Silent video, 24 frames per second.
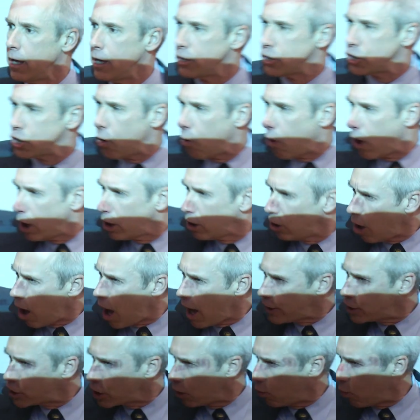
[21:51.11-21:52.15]
So our
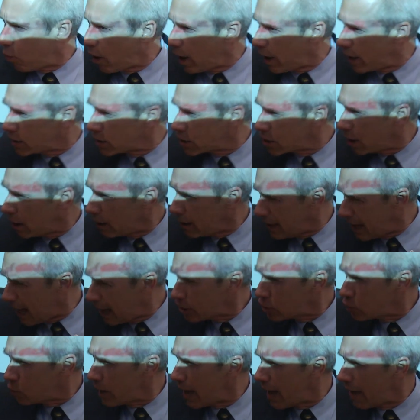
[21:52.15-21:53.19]
logic was,
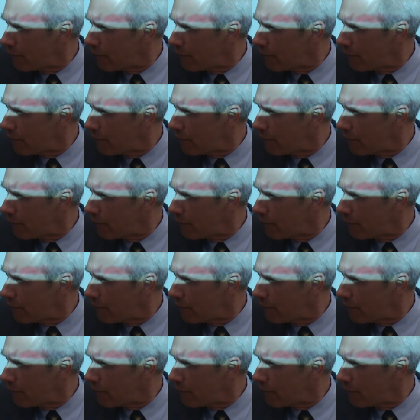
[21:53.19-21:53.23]
yes, we